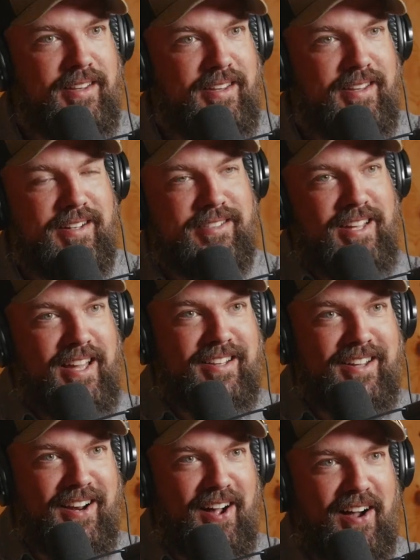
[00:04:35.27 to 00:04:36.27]
get his head
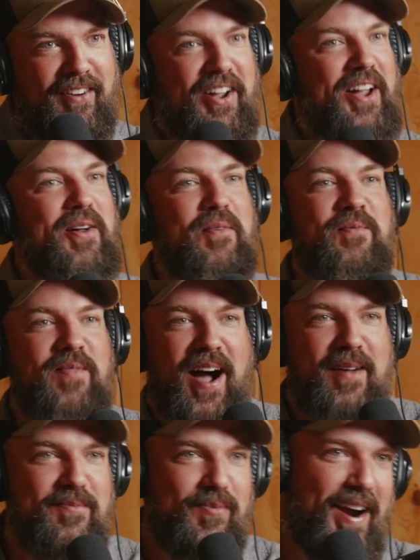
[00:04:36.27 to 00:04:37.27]
cut off,
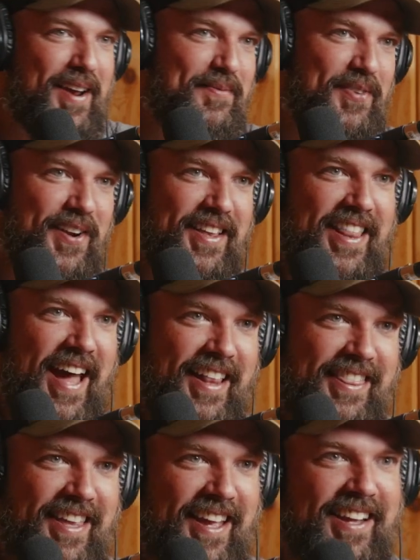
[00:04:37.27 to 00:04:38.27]
my brain put in that
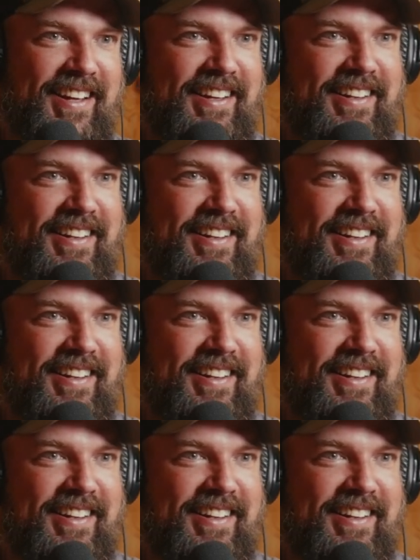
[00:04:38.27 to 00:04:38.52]
thing.